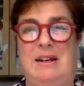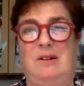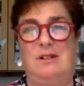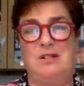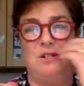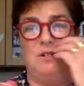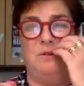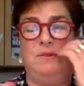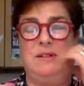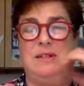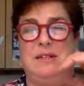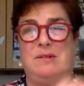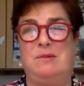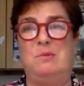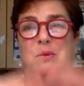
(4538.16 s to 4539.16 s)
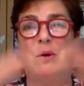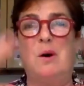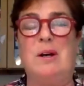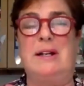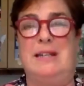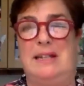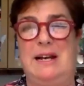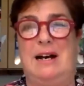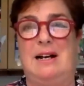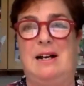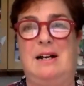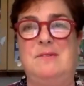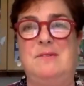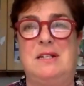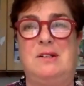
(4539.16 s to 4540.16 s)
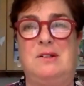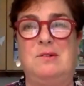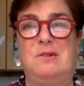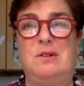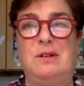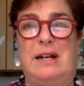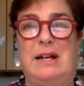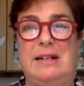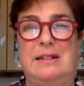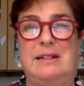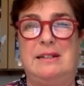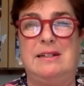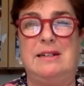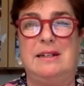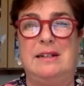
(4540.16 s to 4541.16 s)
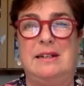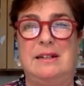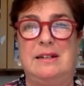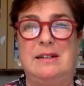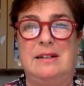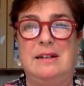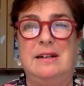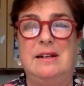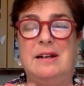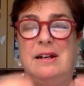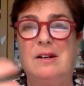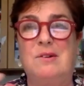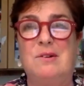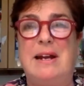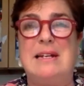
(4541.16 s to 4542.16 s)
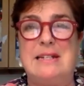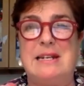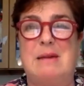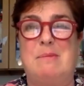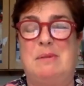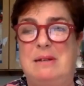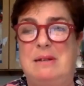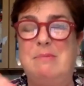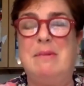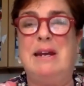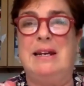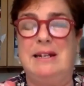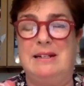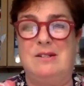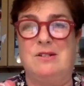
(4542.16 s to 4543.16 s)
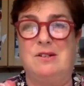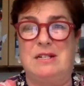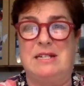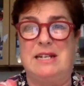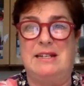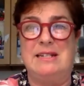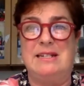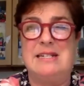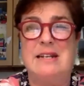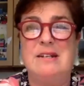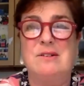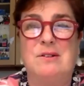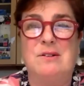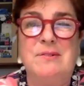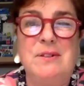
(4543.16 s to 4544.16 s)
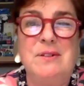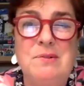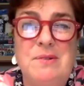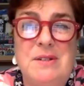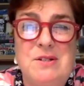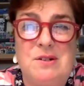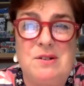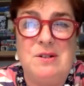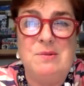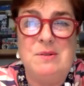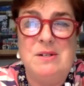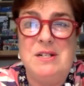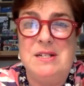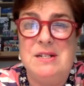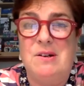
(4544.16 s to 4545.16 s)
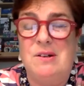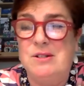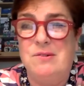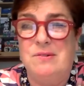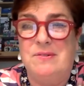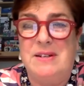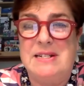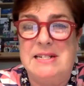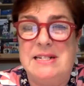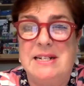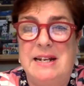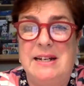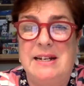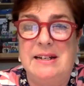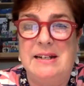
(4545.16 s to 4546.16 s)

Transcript: also the work in the archives, that you look at it in great depth and make it, so to say, the center of your research, which is also fascinating.